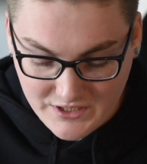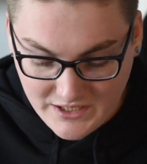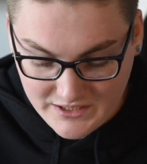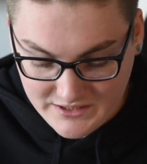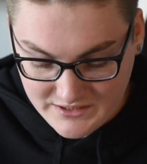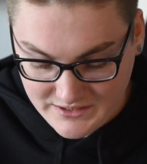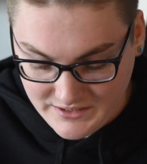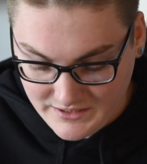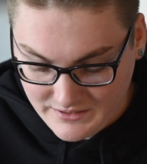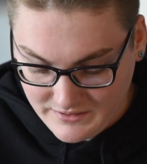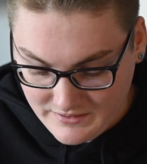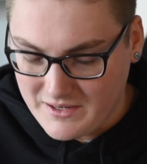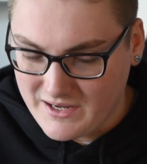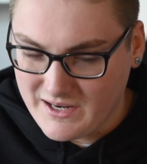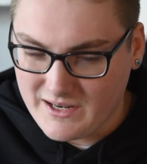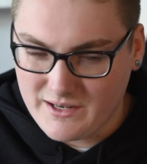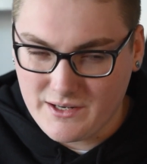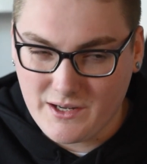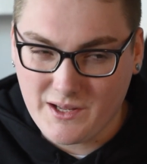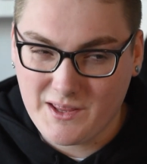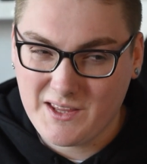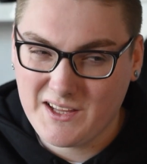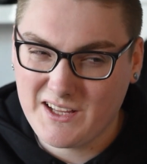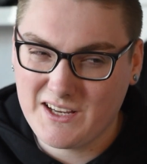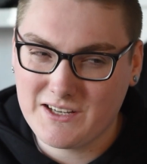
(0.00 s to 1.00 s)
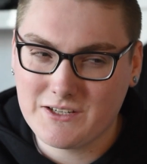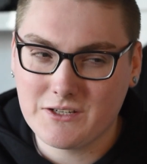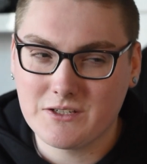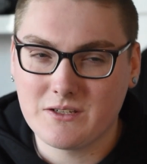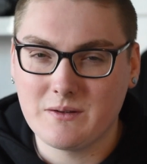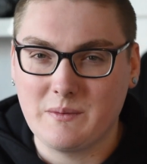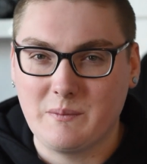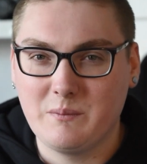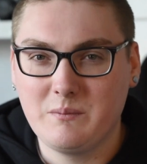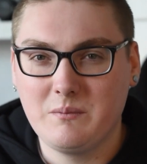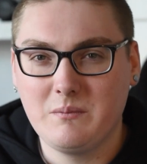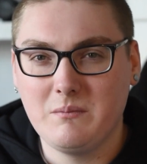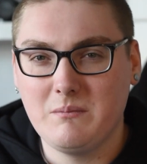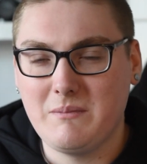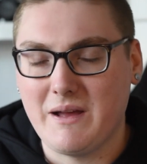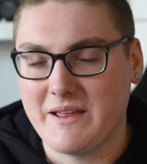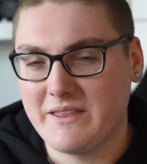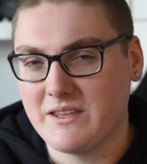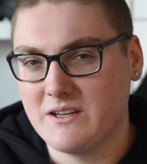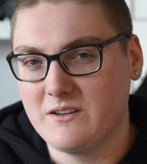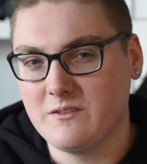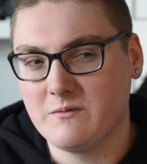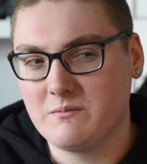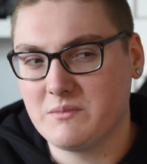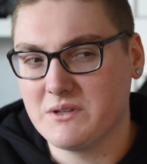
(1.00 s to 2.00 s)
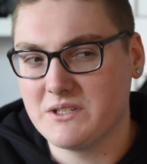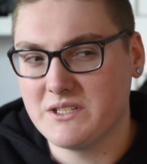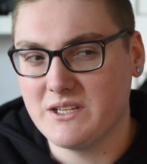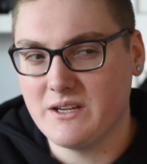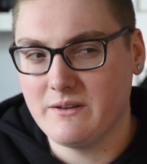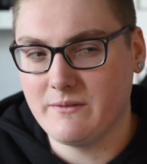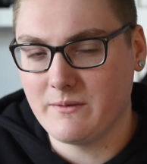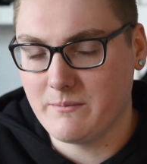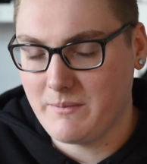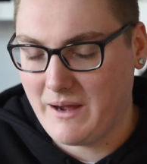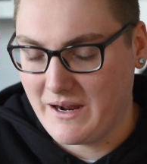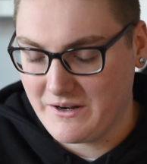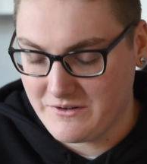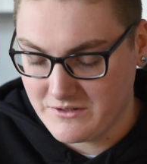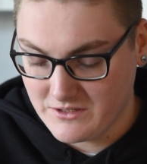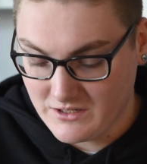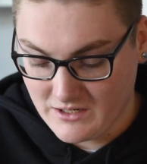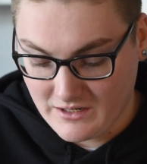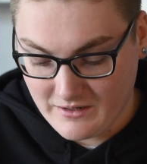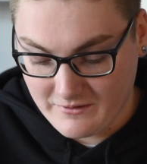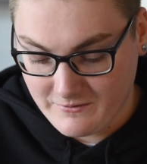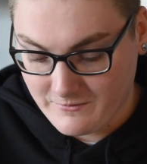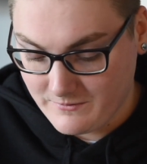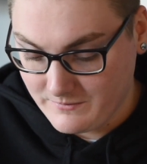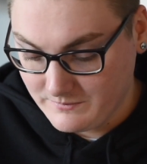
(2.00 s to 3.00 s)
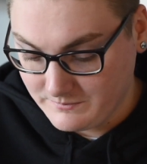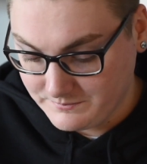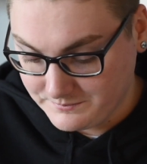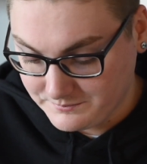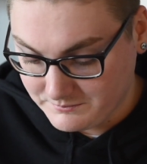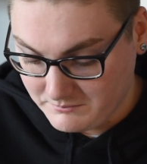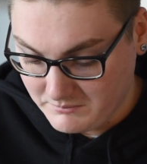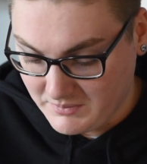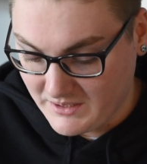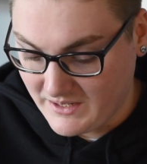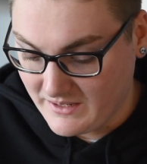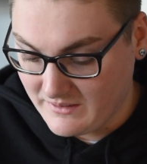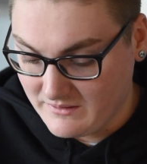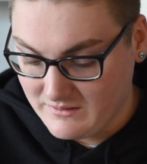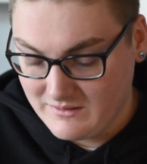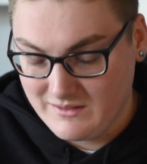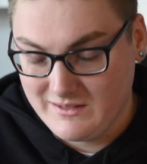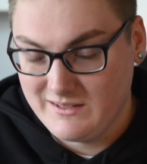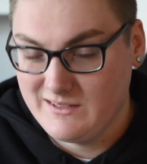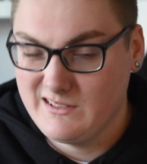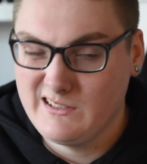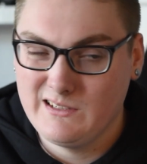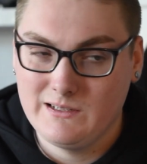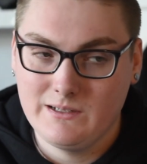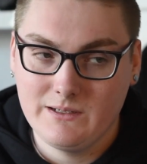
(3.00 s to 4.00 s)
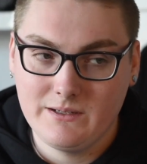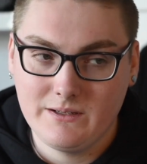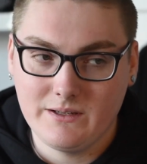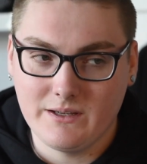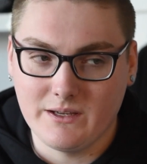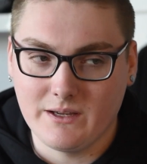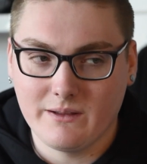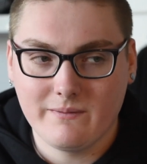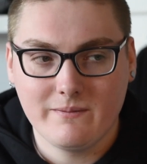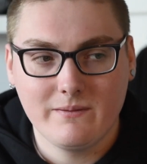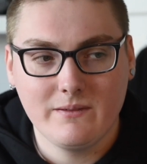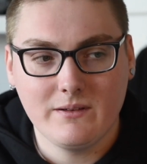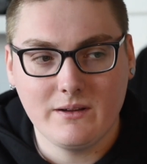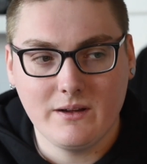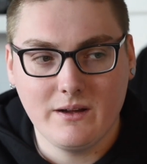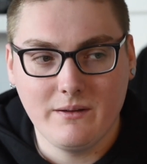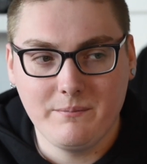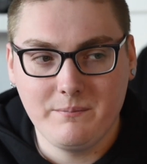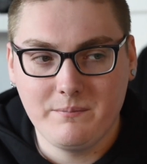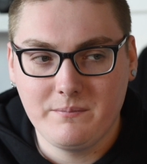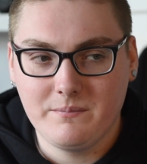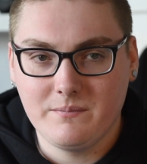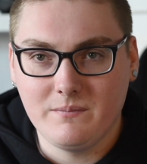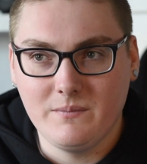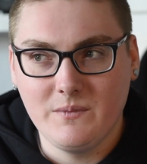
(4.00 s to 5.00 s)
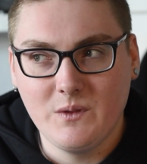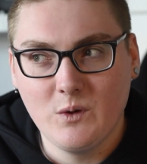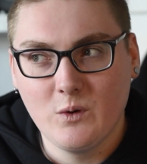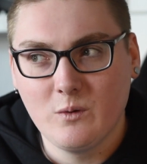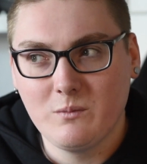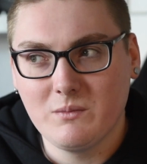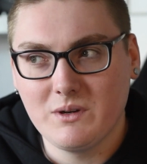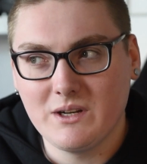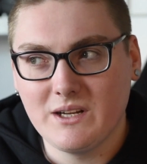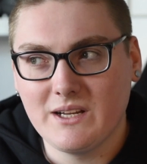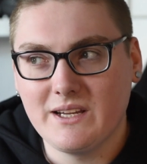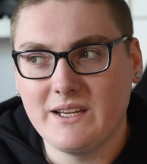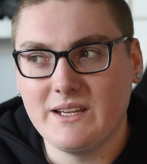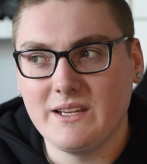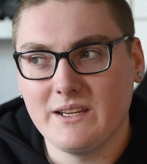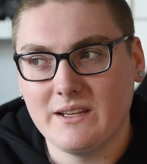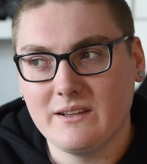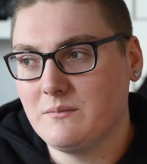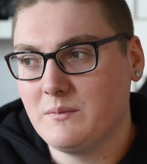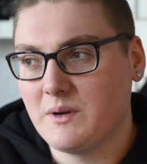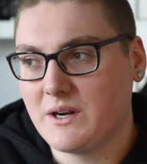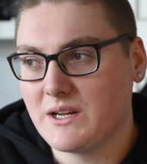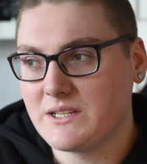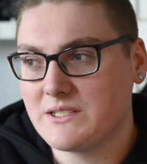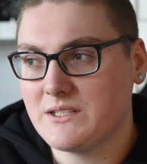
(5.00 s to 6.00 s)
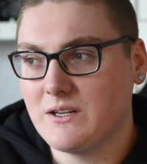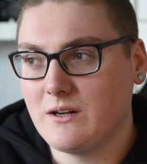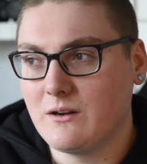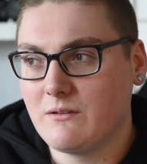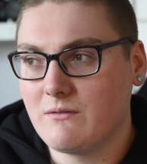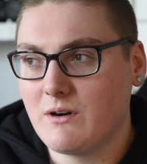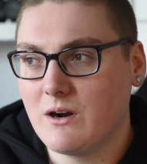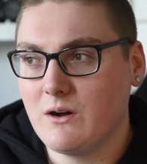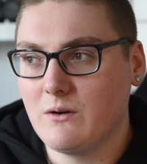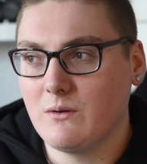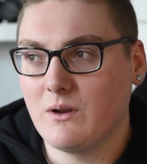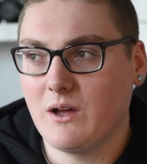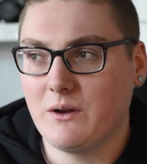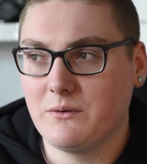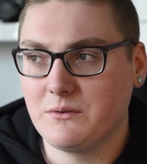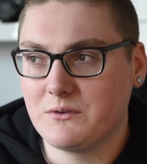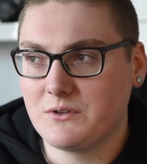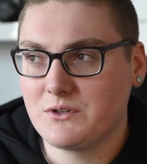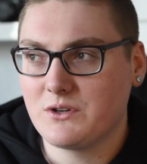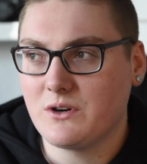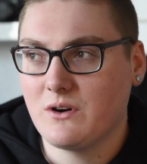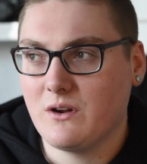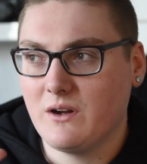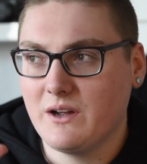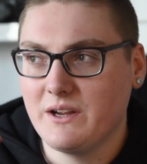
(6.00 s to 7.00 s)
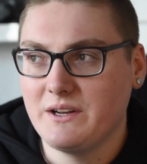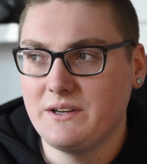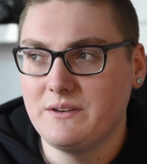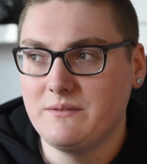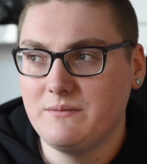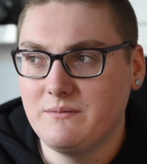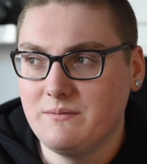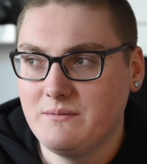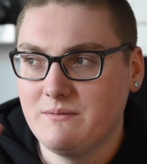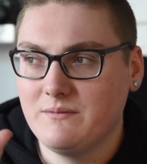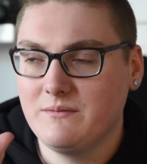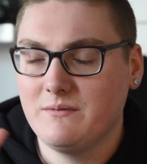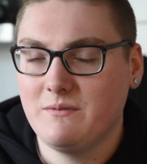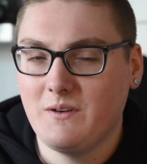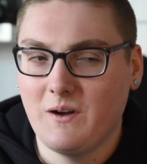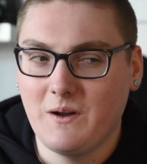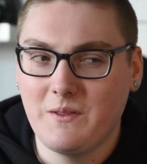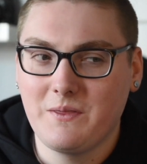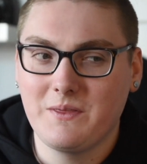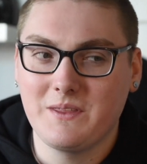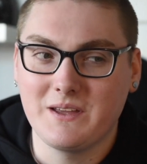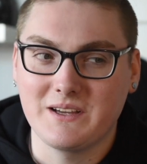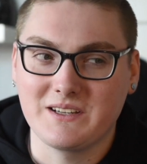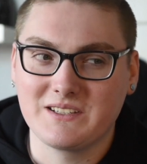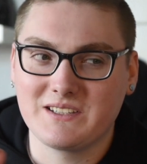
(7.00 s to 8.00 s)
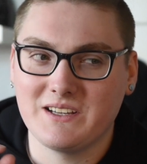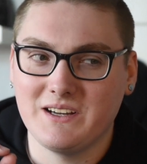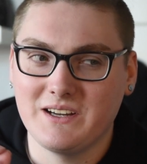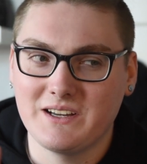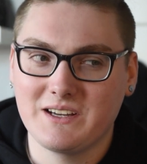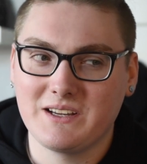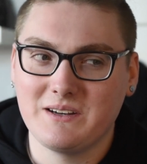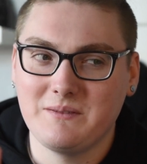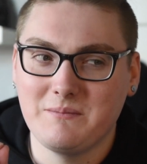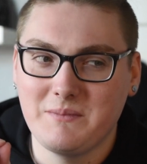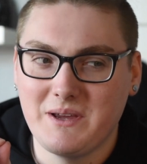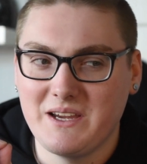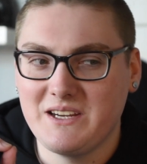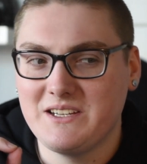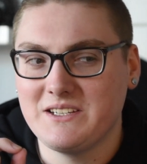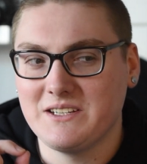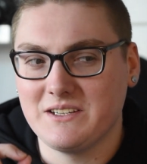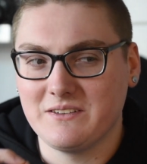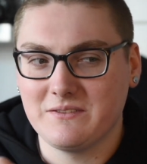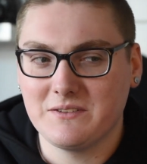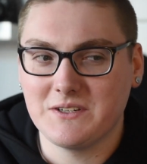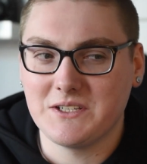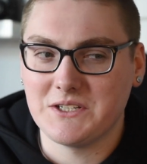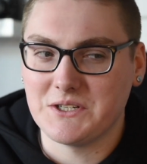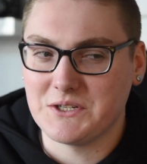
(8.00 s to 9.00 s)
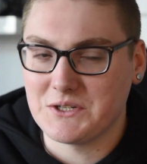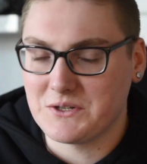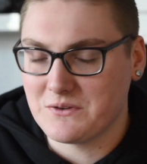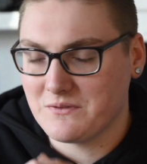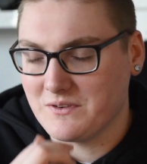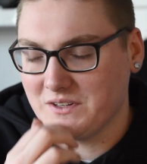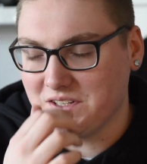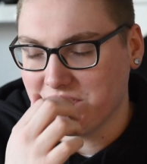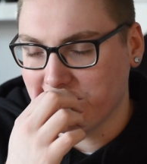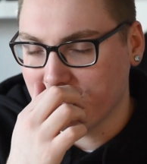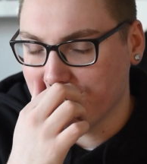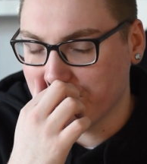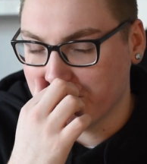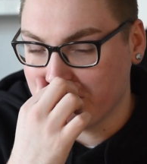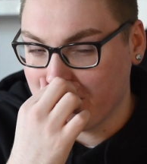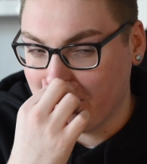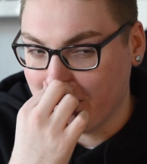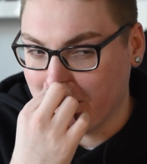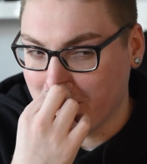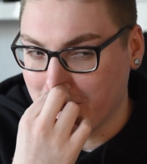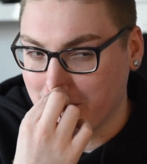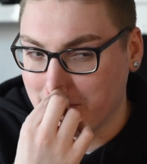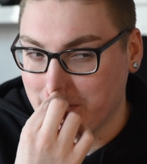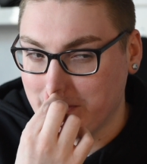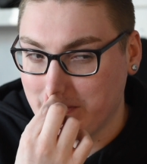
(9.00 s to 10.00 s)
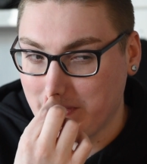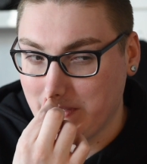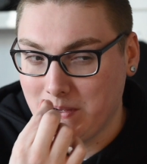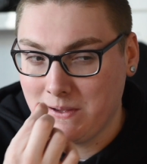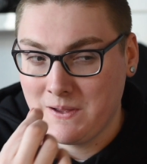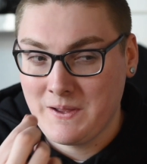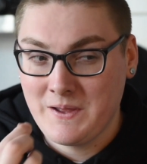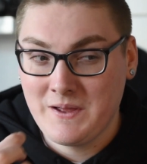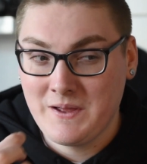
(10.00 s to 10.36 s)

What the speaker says: shutter, and I think it's just a method of preserving battery life. But yeah, I normally, when I start a roll, I will try and find things that I can meter for 250th of a second,